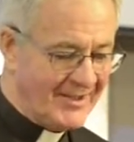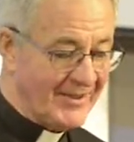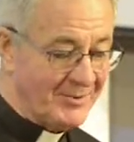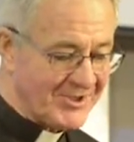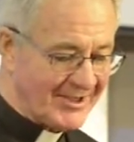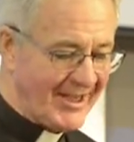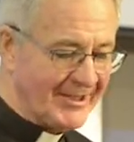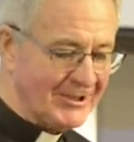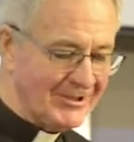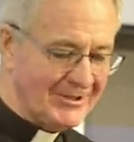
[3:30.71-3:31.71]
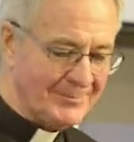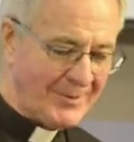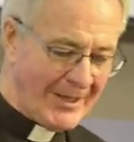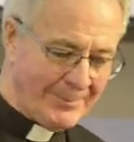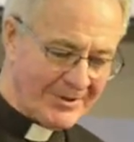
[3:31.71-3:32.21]
There was a kettle,
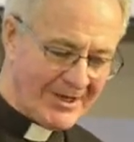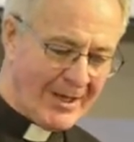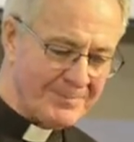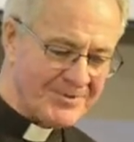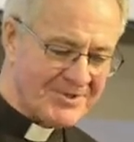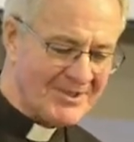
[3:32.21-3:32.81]
paper cups,